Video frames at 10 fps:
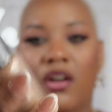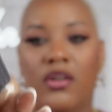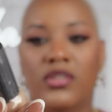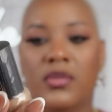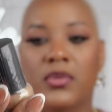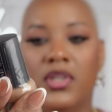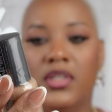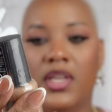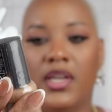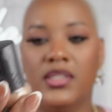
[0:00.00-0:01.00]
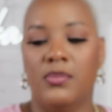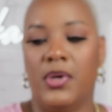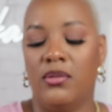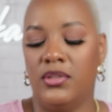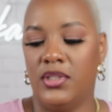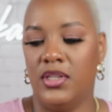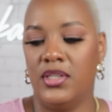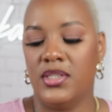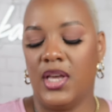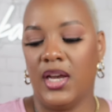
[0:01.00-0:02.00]
Heard some good things about
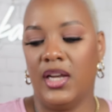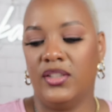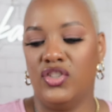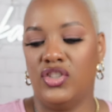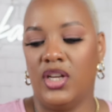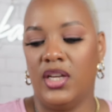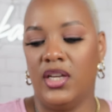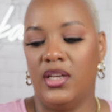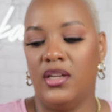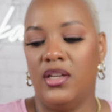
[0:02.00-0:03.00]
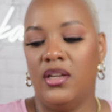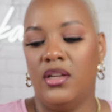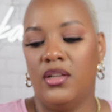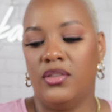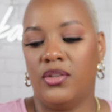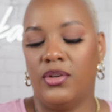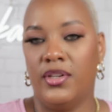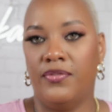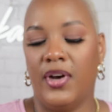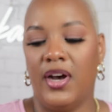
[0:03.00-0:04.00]
this. I got the shade
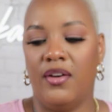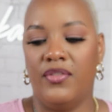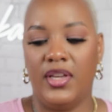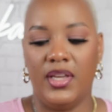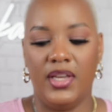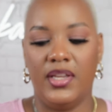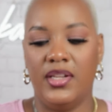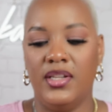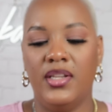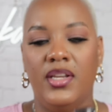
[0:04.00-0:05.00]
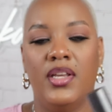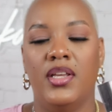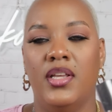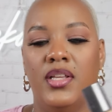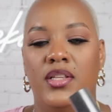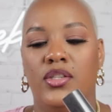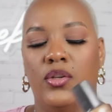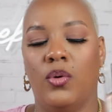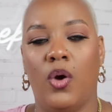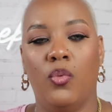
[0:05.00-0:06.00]
35N.
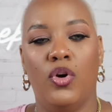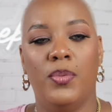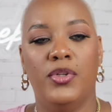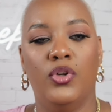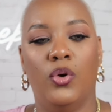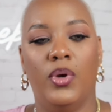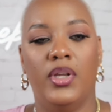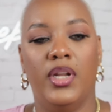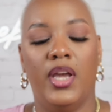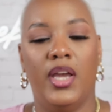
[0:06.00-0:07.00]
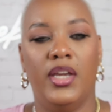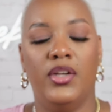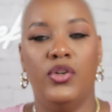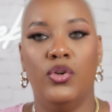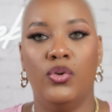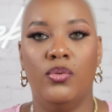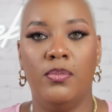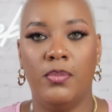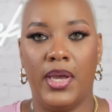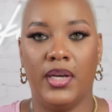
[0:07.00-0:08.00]
So I will be doing a new
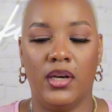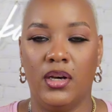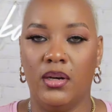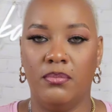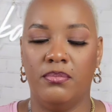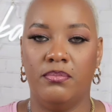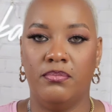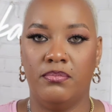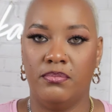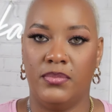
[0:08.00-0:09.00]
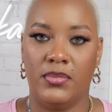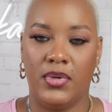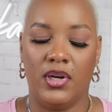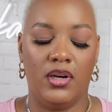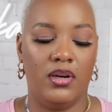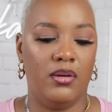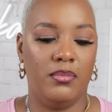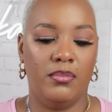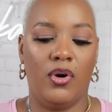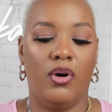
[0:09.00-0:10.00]
makeup
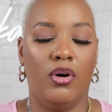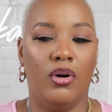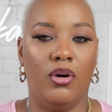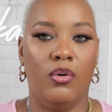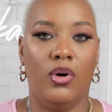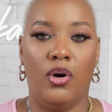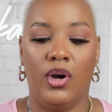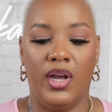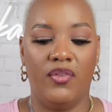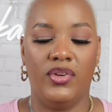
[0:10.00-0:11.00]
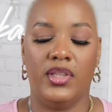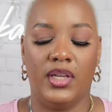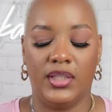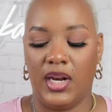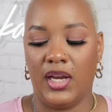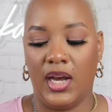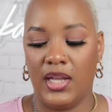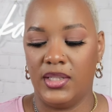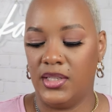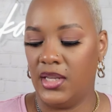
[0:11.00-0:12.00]
haul on everything that I
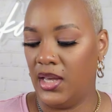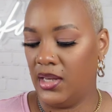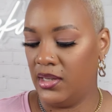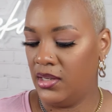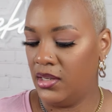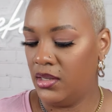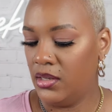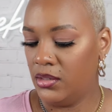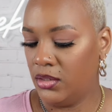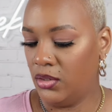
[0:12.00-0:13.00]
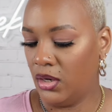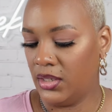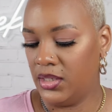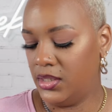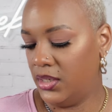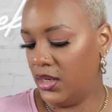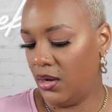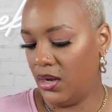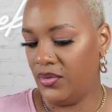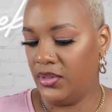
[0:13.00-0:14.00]
got today, so y'all can see
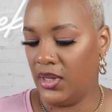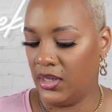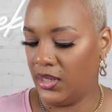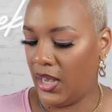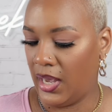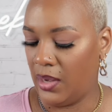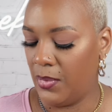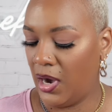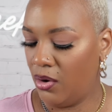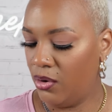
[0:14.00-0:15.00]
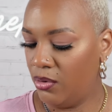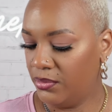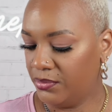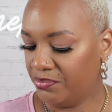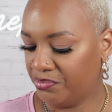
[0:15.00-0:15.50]
how everything came out.